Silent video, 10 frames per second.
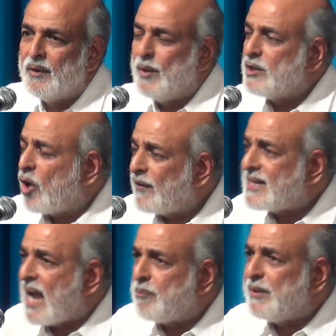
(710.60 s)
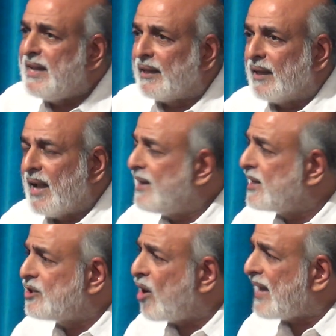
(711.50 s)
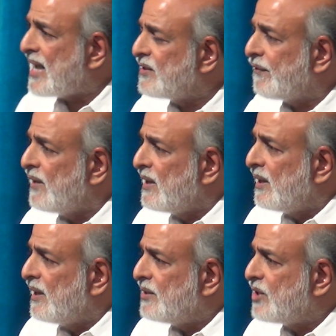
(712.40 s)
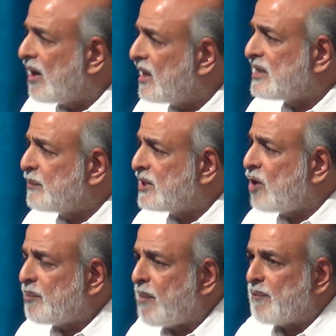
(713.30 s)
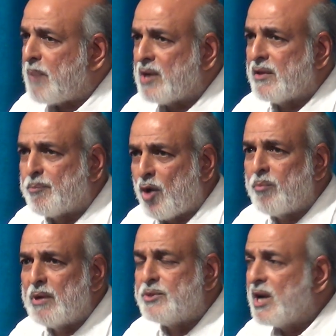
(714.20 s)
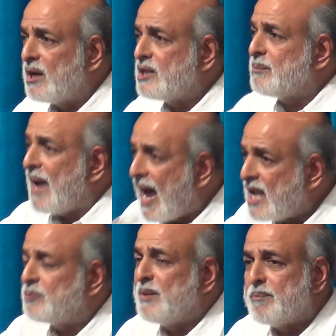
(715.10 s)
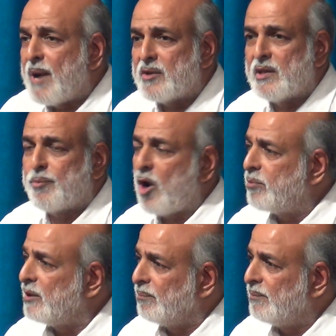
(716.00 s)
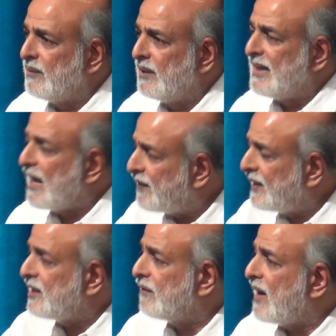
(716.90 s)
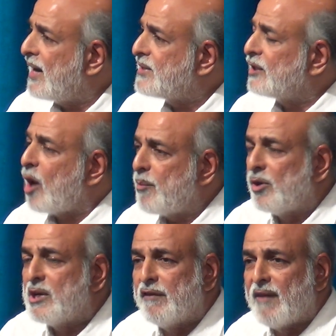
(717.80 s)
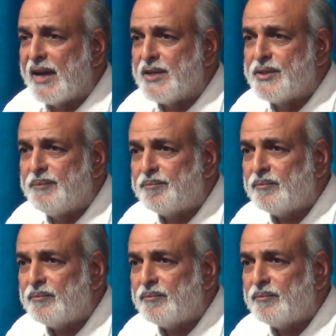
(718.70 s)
We saw that happening, and it's not as if journalism is not part of the problem. Journalism has been part of the problem in ethnic divides and communal divides.